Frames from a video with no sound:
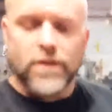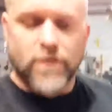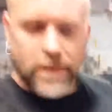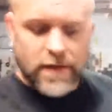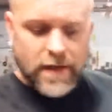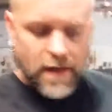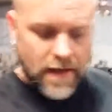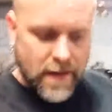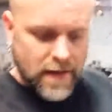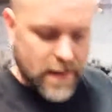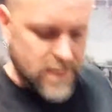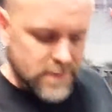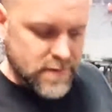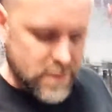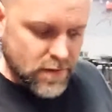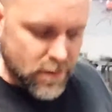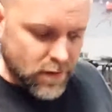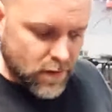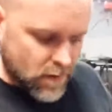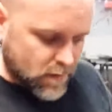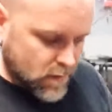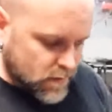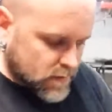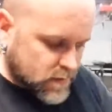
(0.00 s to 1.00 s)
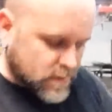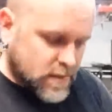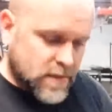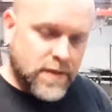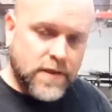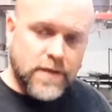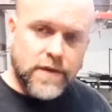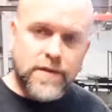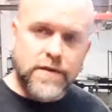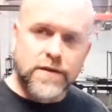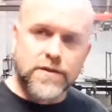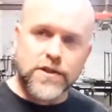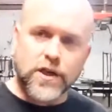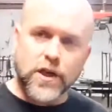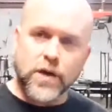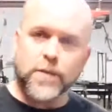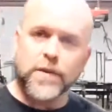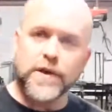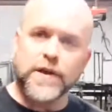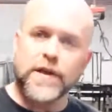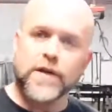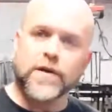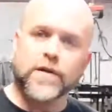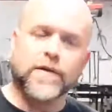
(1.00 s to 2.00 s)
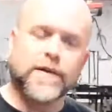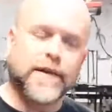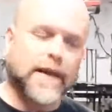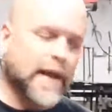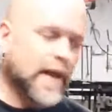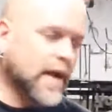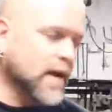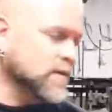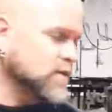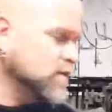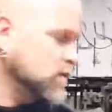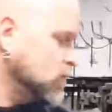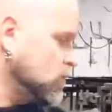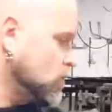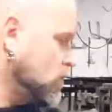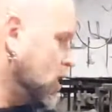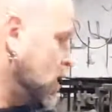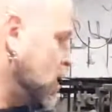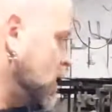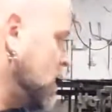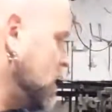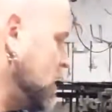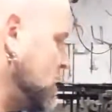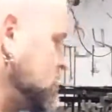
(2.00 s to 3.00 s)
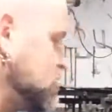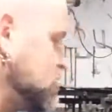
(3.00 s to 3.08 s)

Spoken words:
guys and girls? Jeremy here, Chaos Garage.